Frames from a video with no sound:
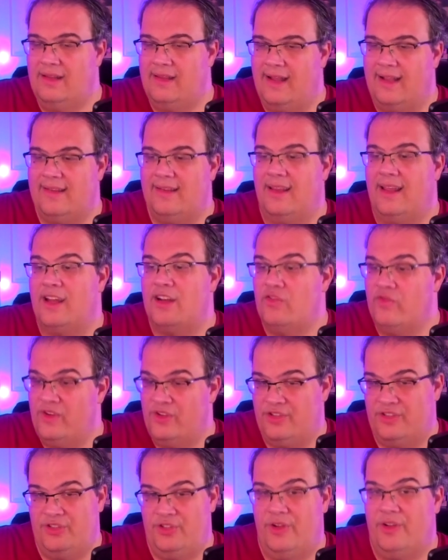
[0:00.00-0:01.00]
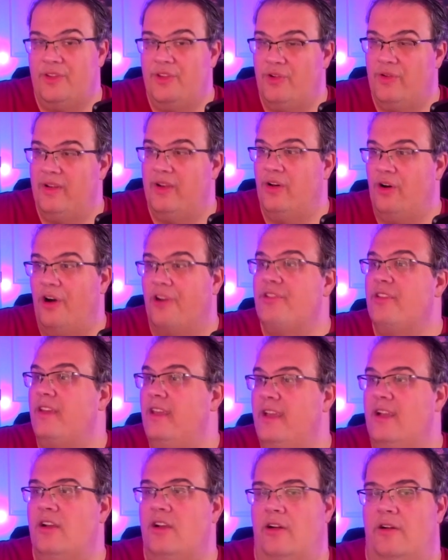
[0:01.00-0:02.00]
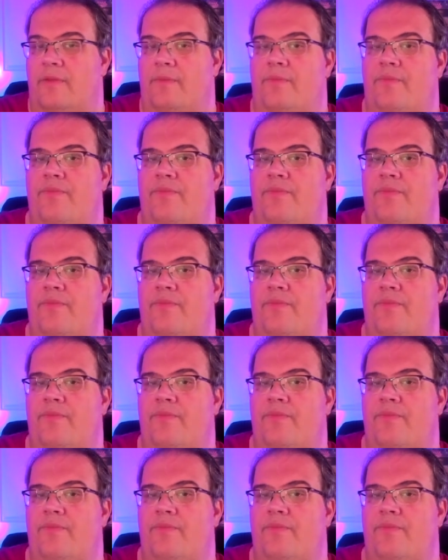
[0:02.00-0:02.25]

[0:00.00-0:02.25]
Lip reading: That's a lot of resources you can do in the alter ego.